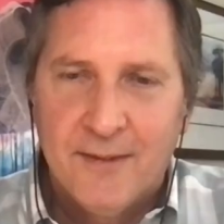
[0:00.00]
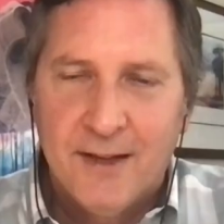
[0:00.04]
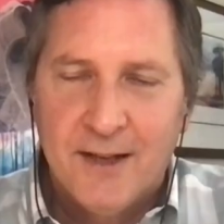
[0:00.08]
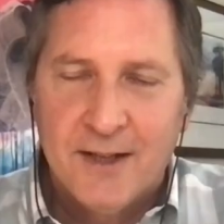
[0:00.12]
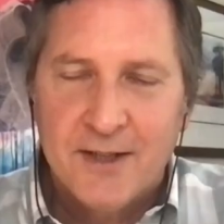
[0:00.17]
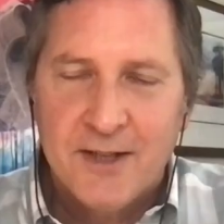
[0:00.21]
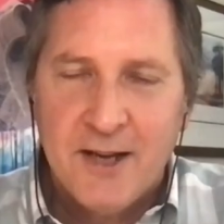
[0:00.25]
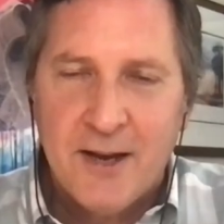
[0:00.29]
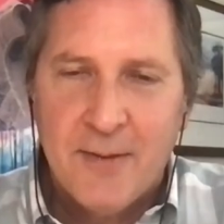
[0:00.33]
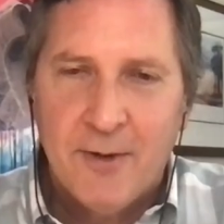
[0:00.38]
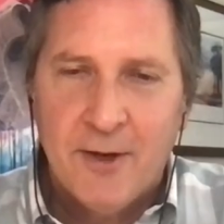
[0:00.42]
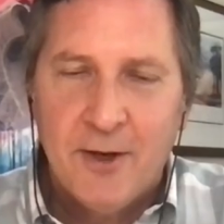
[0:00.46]

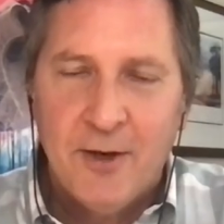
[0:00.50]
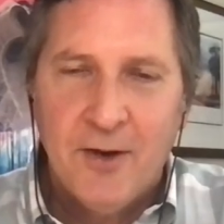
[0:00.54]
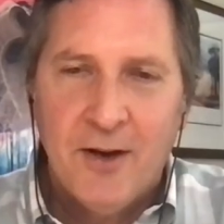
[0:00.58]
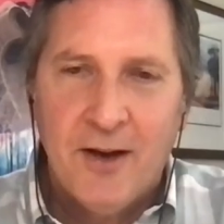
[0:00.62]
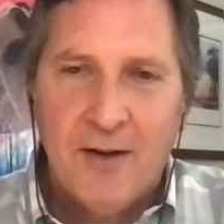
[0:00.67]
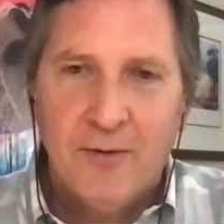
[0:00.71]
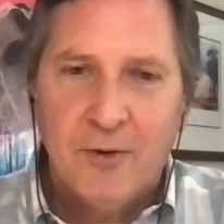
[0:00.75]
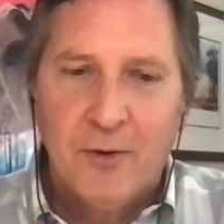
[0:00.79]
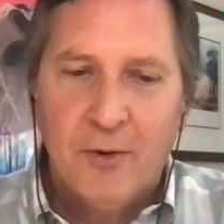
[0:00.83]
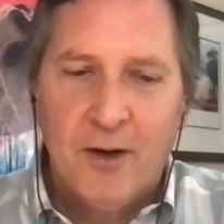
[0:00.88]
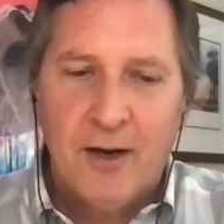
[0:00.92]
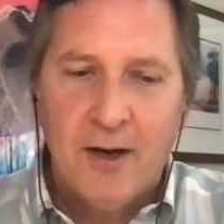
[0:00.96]
Thanks, Sam. And you
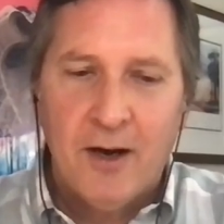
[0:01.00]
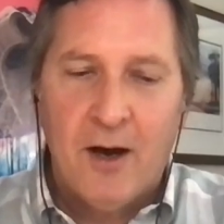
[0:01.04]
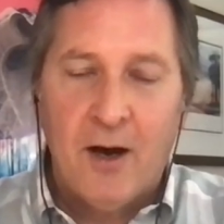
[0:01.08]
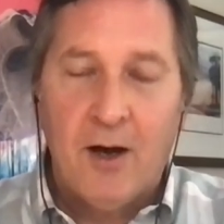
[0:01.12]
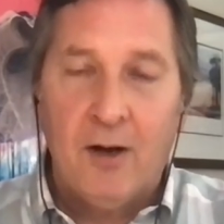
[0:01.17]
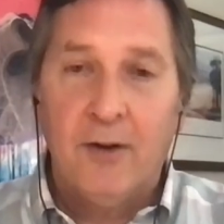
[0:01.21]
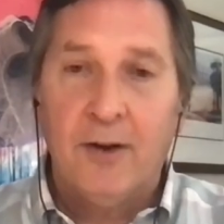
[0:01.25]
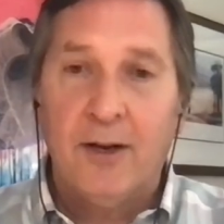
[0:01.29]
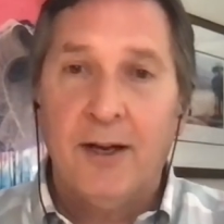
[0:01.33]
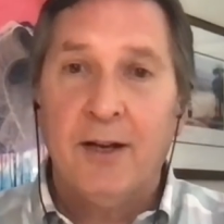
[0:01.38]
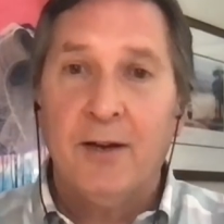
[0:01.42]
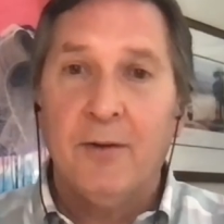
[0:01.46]
have a great
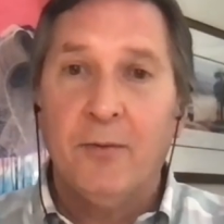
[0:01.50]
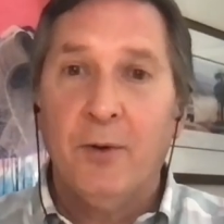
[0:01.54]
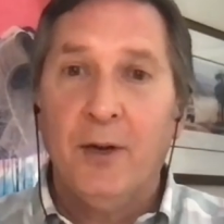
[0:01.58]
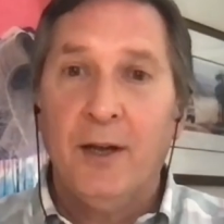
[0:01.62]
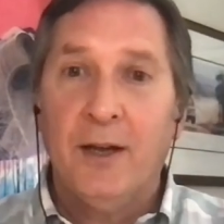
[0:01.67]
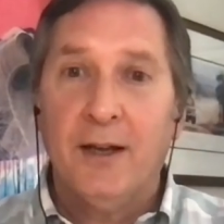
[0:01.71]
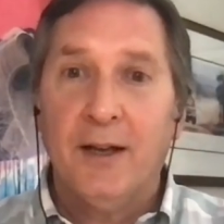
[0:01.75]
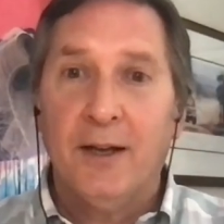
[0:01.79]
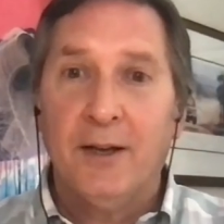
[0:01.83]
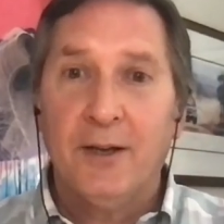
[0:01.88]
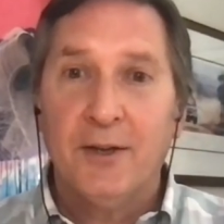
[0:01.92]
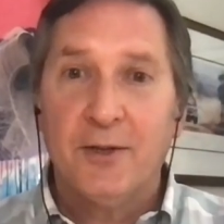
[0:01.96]
holiday
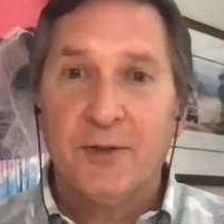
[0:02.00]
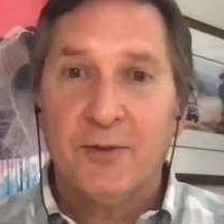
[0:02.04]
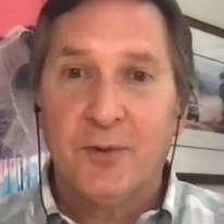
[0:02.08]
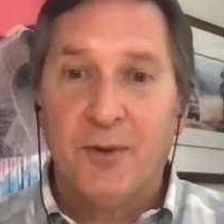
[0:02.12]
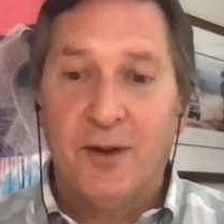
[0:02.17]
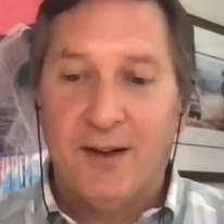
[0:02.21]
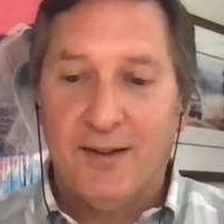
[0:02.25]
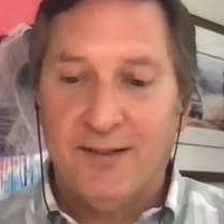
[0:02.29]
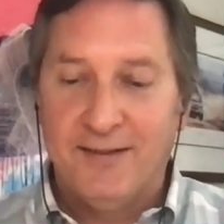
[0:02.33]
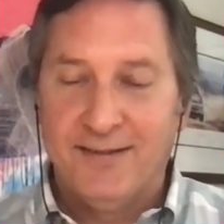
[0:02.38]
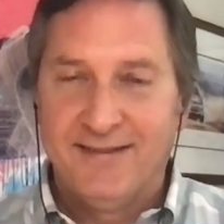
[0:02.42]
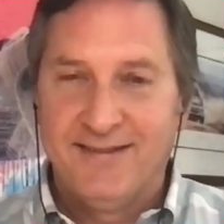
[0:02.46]
weekend as
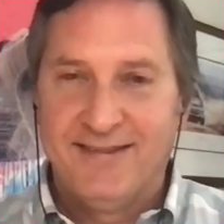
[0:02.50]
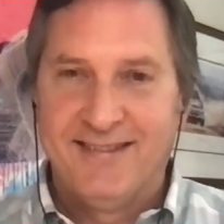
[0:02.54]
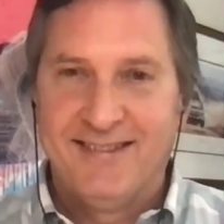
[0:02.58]
well.